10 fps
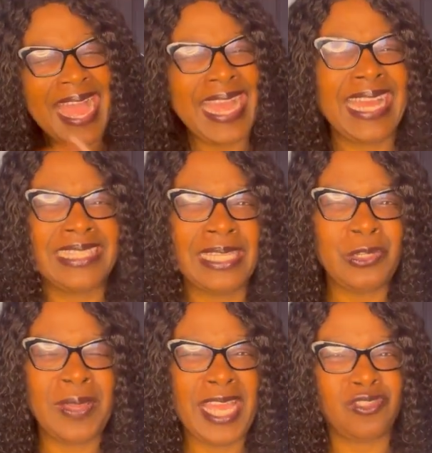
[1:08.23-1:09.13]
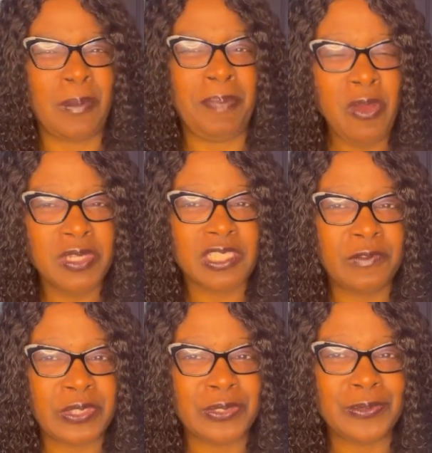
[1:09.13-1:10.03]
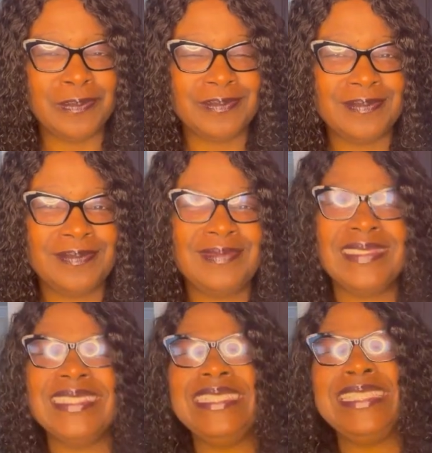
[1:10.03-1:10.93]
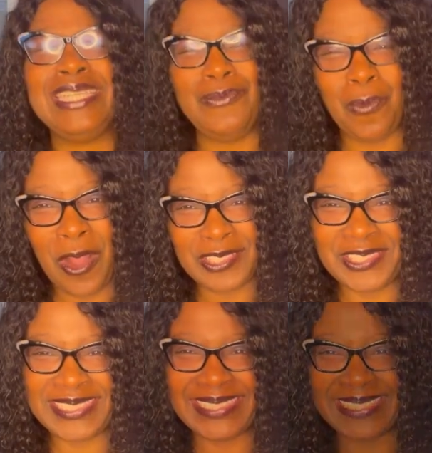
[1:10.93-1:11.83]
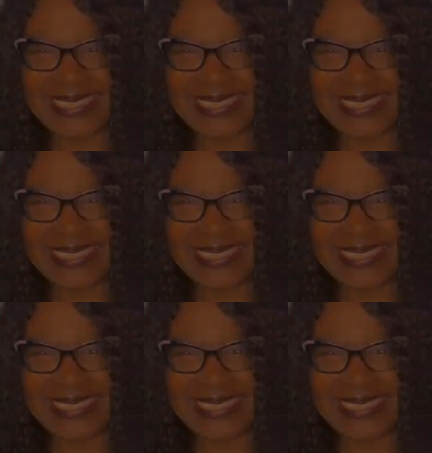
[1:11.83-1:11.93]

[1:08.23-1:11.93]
I got that little extra bonus for you, keep watching.